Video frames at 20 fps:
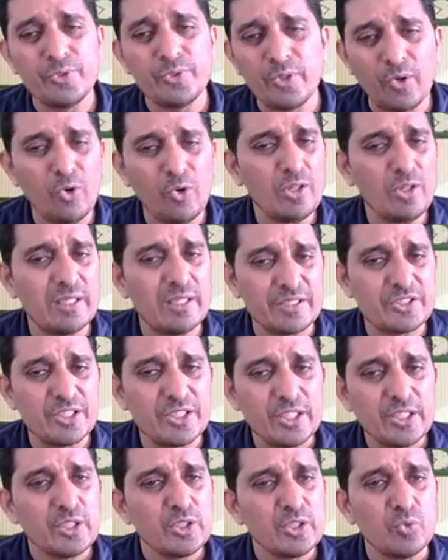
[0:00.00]
knowledge
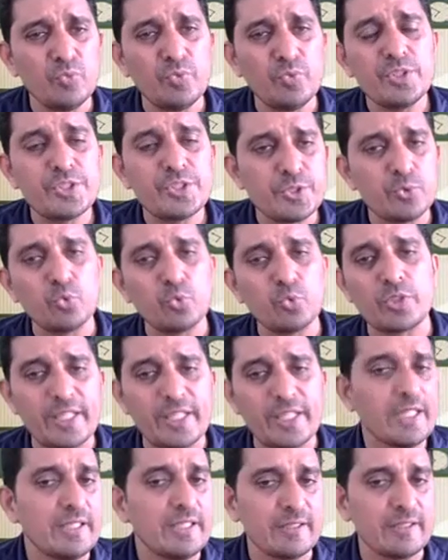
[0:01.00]
which you
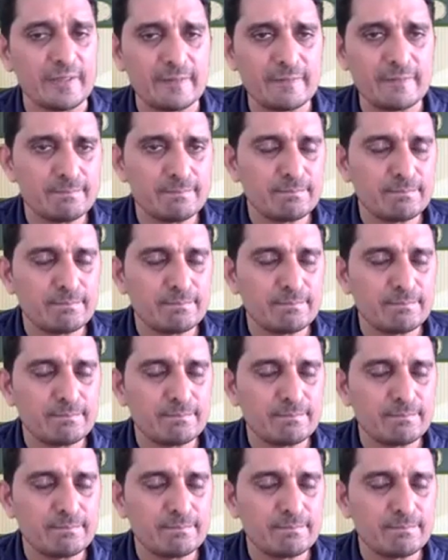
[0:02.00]
gain